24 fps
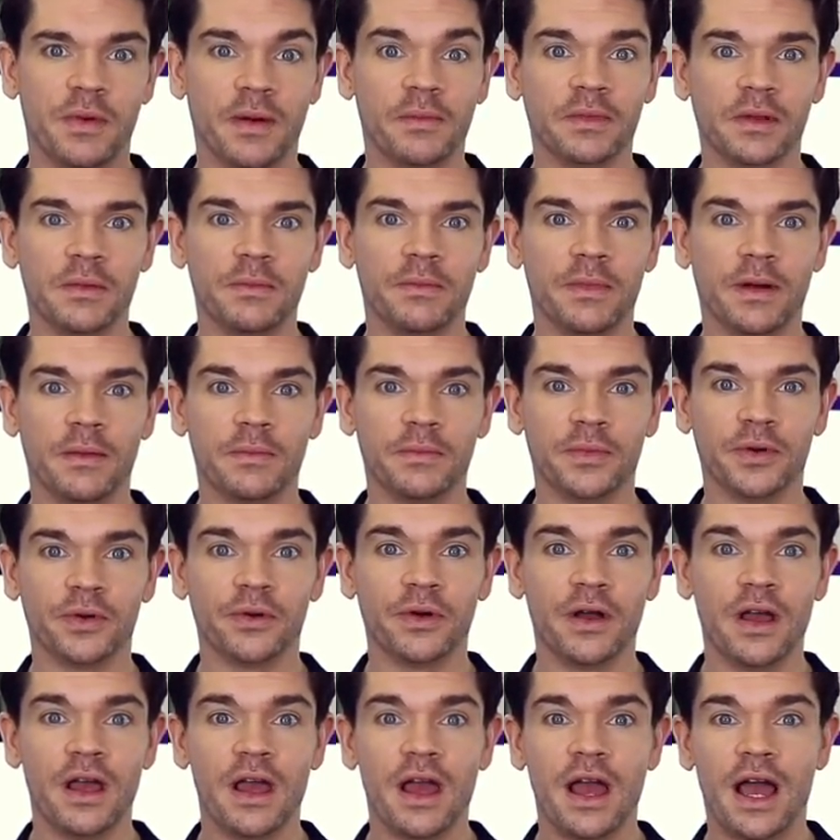Bumble and
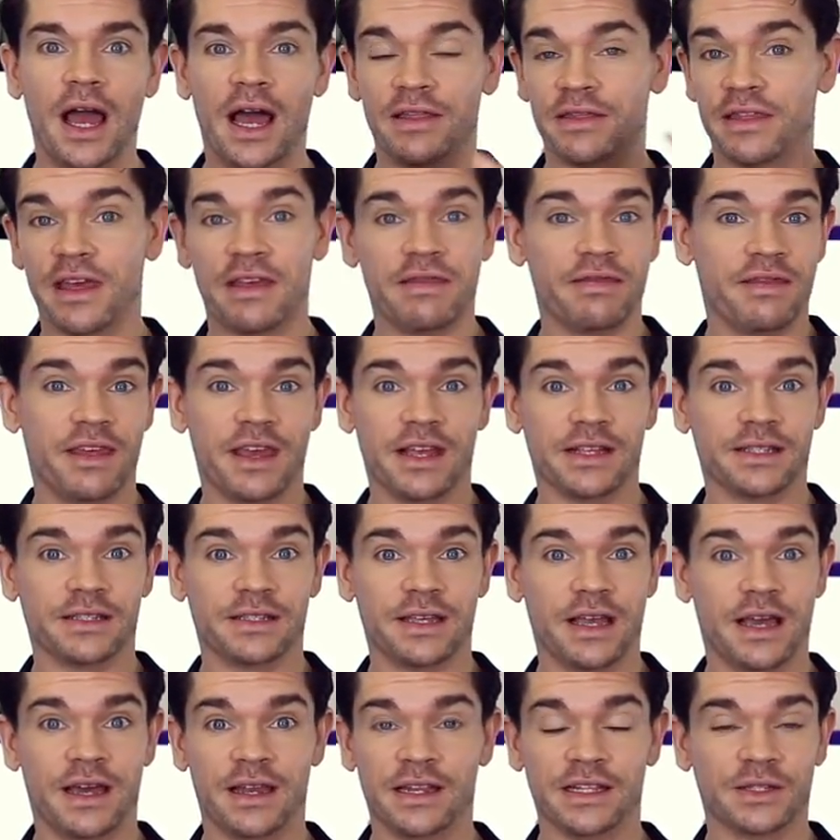Bumble, and then
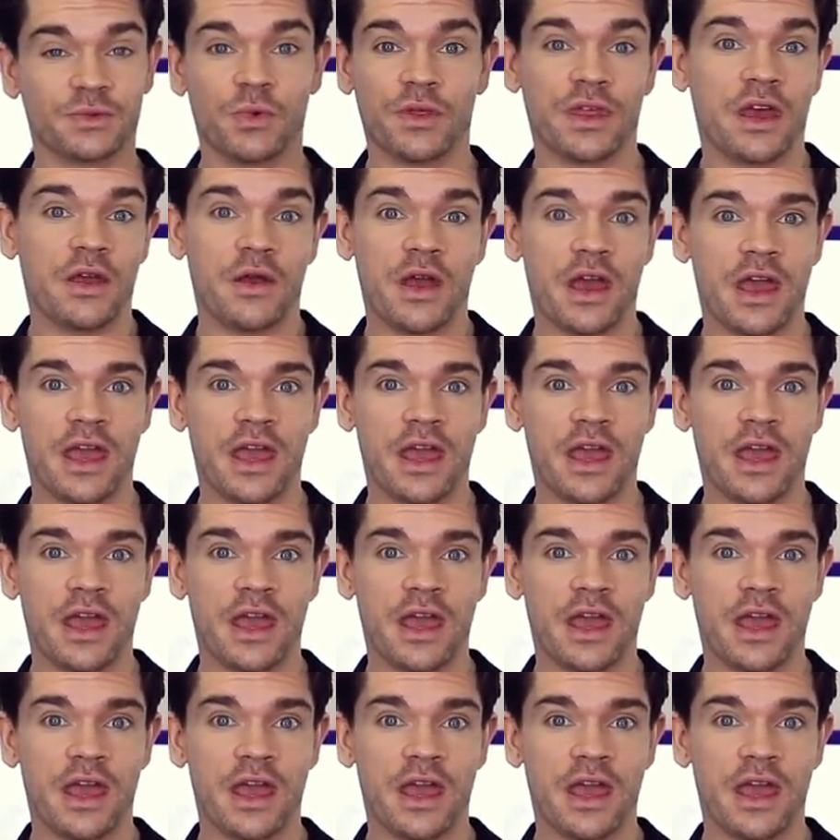this, and it's without